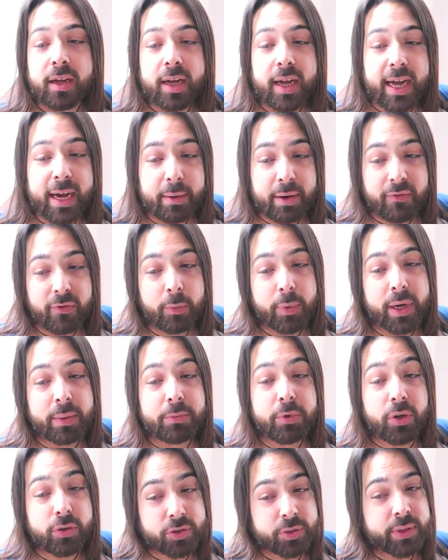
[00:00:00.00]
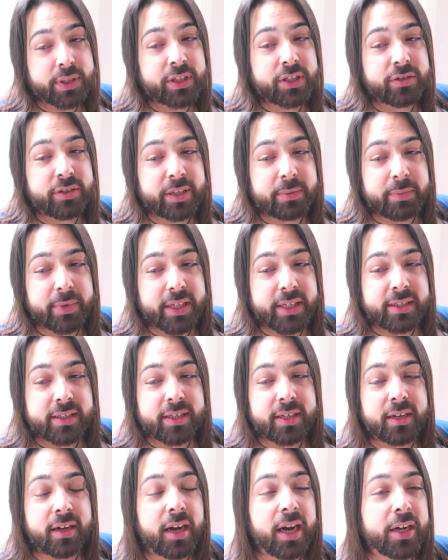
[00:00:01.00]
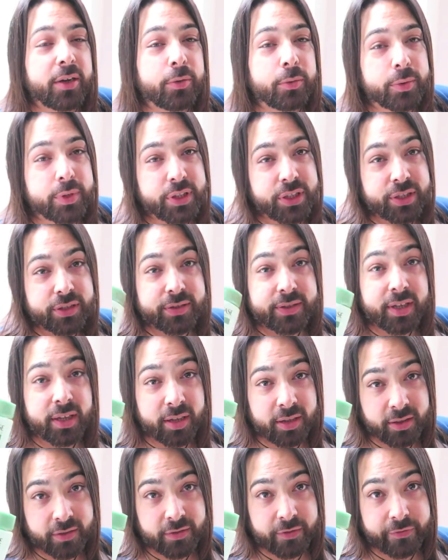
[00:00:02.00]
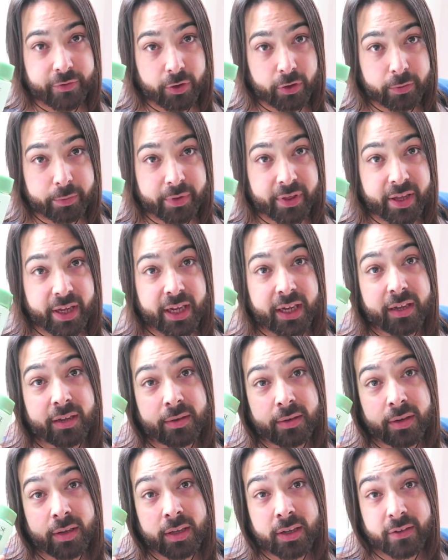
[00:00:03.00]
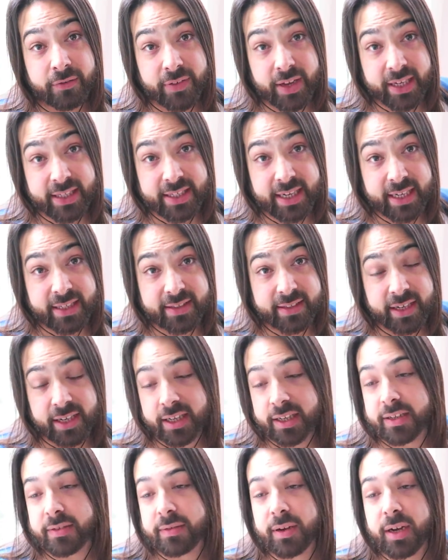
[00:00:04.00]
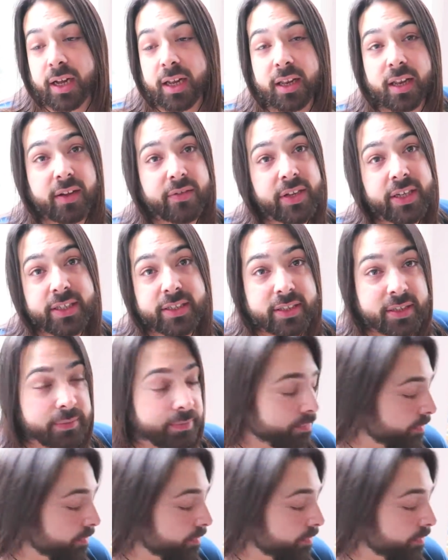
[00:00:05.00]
However, when I'm not doing a treatment, I always use the Volumifique. Fantastic, I love it.